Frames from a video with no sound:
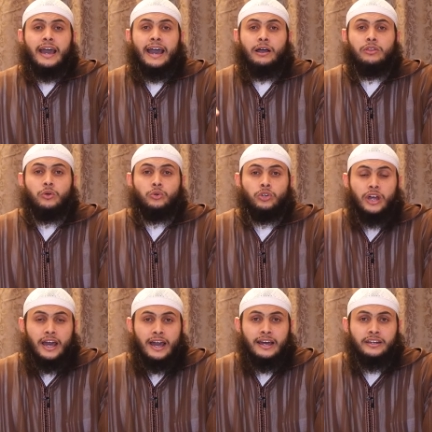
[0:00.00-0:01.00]
how the
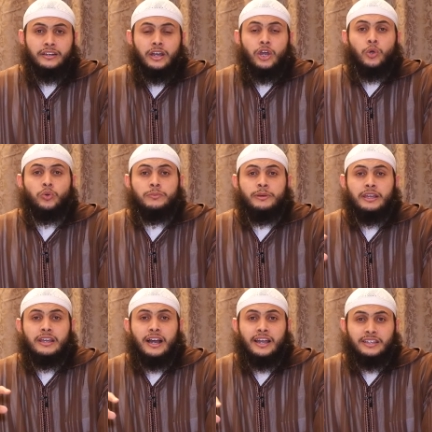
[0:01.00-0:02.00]
Quran will
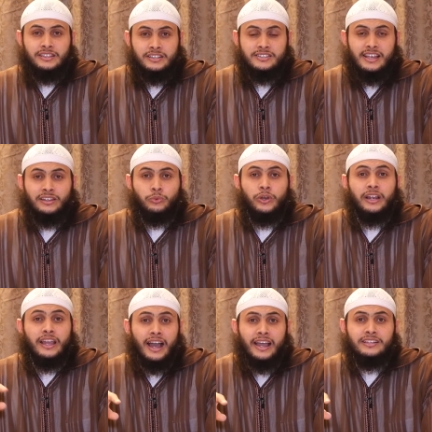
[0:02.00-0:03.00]
be guidance and will
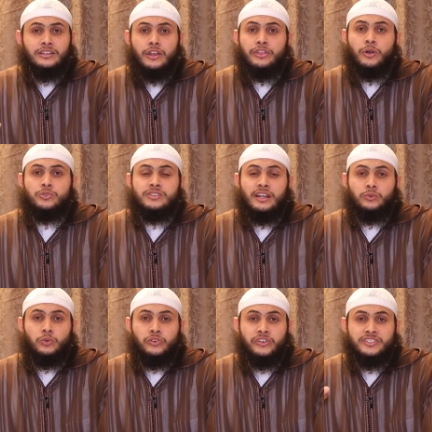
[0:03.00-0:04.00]
guide those
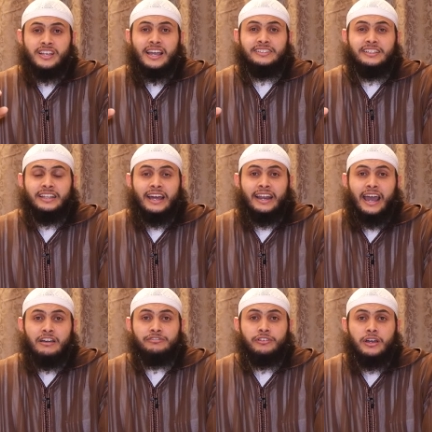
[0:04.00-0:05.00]
that will recite it and
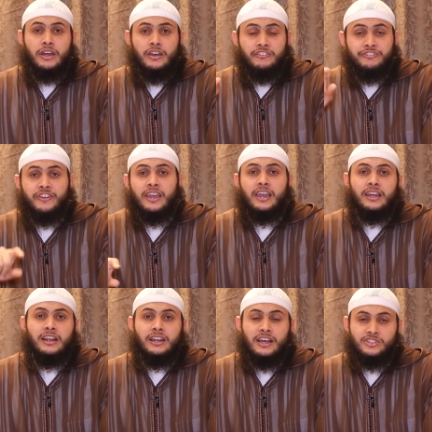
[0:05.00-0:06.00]
have fear
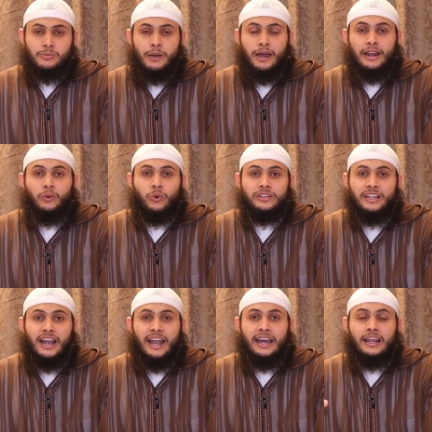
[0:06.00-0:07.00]
in Allah subhanahu wa
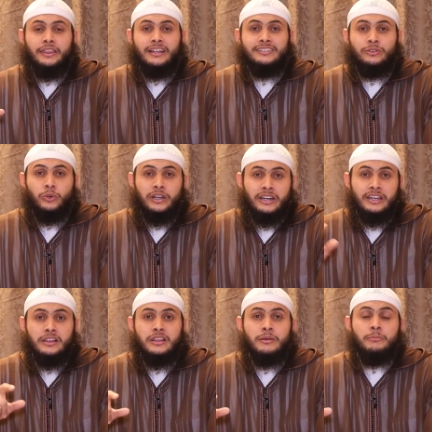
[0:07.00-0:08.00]
ta'ala that it will
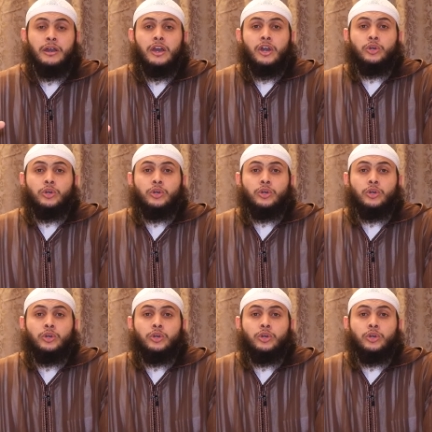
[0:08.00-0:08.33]
lead them